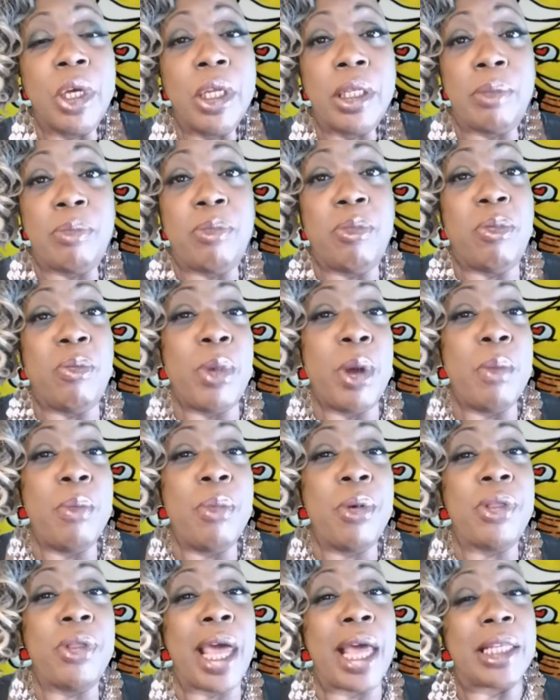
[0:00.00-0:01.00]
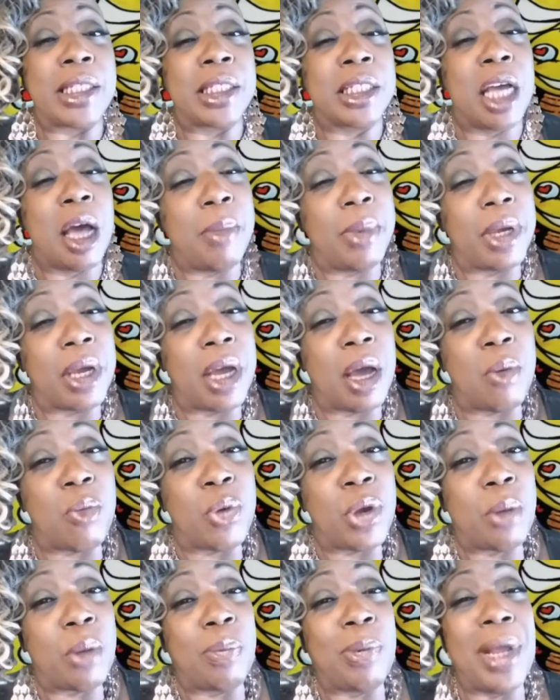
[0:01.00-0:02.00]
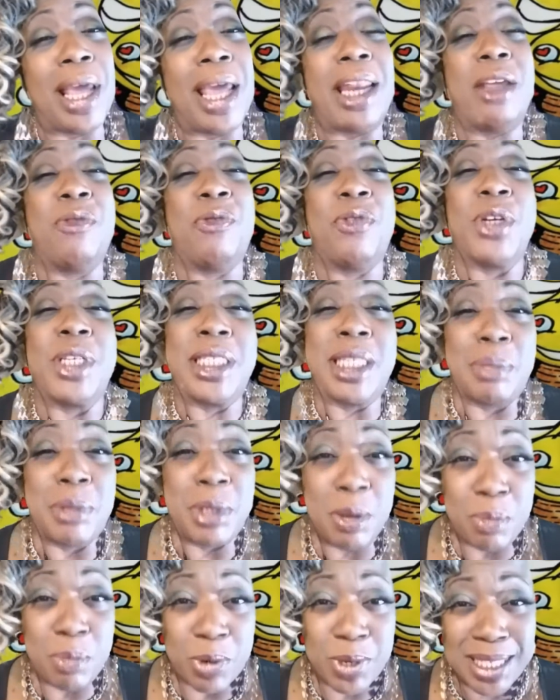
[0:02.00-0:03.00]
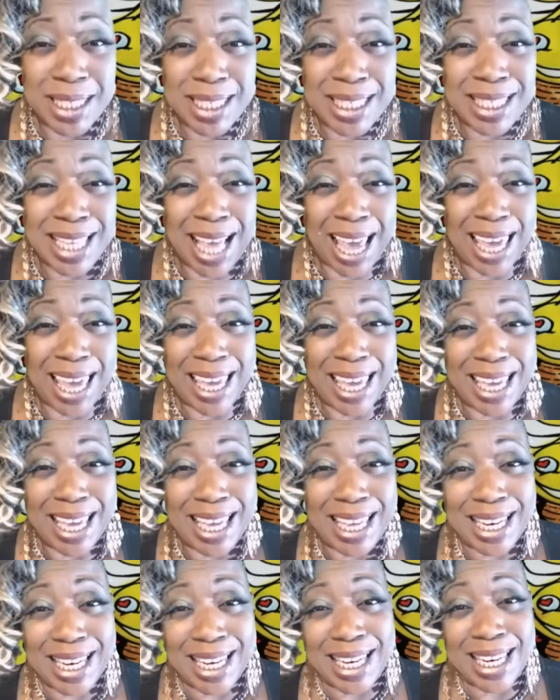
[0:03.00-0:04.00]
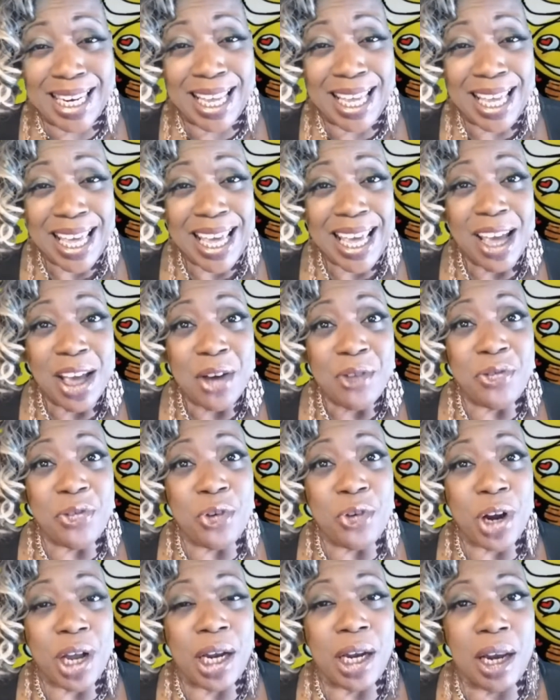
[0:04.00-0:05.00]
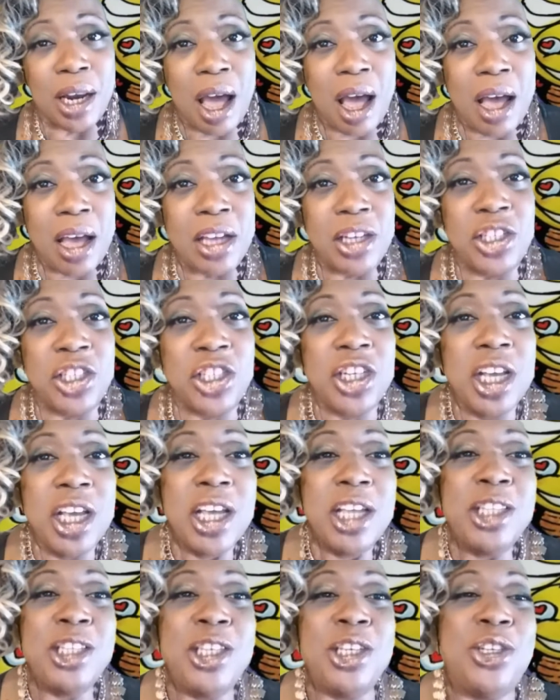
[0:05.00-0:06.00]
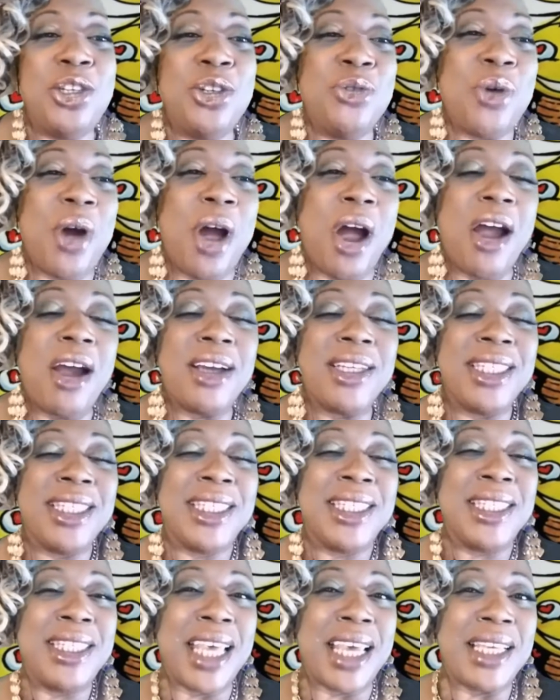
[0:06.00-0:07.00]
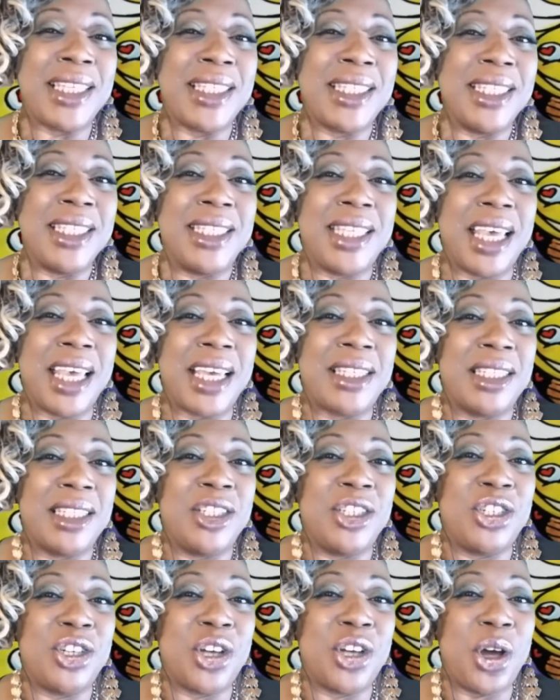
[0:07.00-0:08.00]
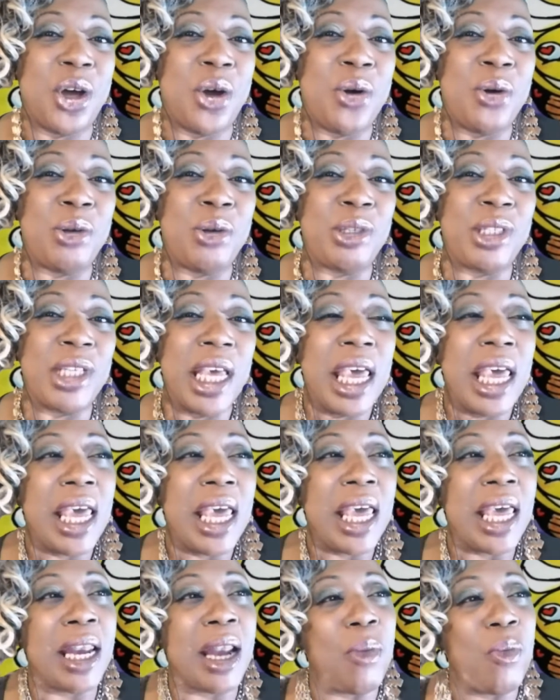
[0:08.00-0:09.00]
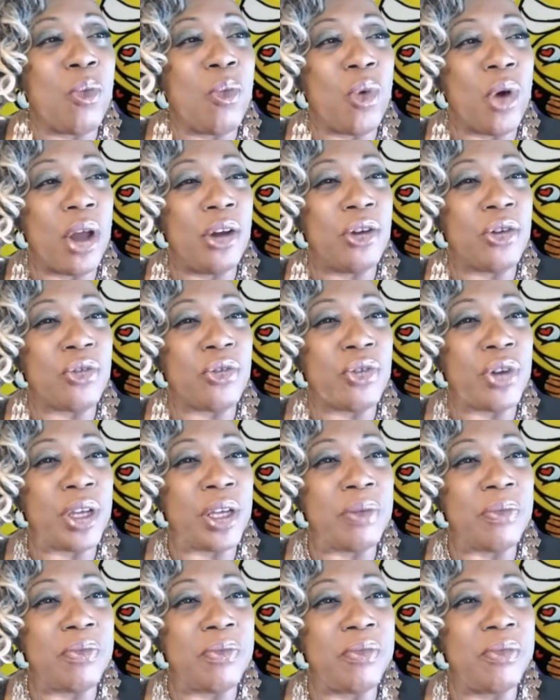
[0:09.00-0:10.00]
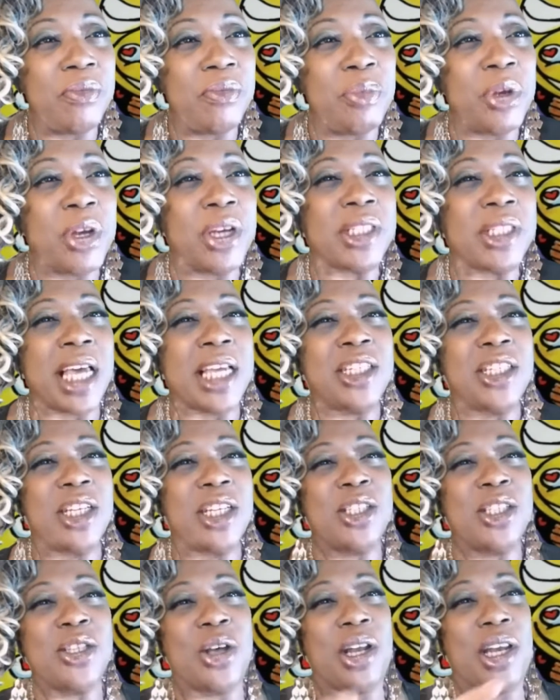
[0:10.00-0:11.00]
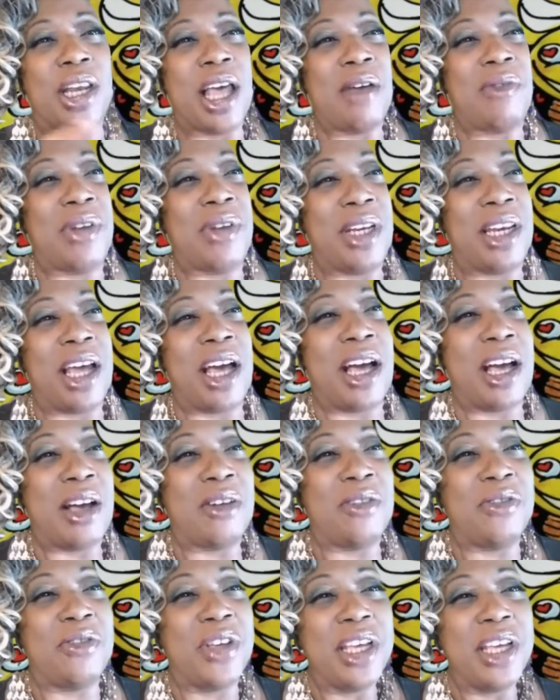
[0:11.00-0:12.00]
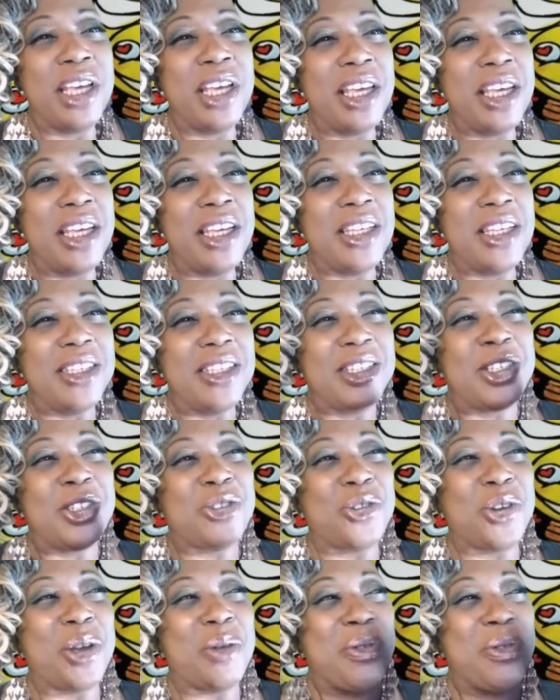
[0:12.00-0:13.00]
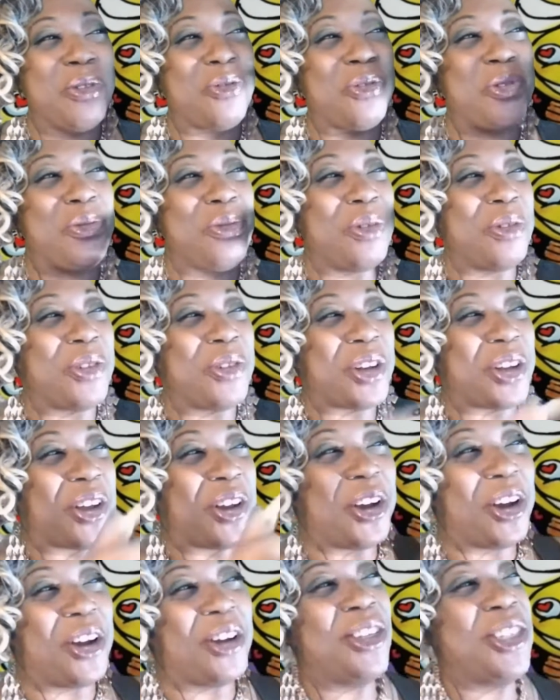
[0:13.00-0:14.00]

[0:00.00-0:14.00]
Remember, that's coming up. We are planning for September 2nd for a launch to do our sexy, sexy shows. And I'm wondering, because I just saw Lovely Love streaming from her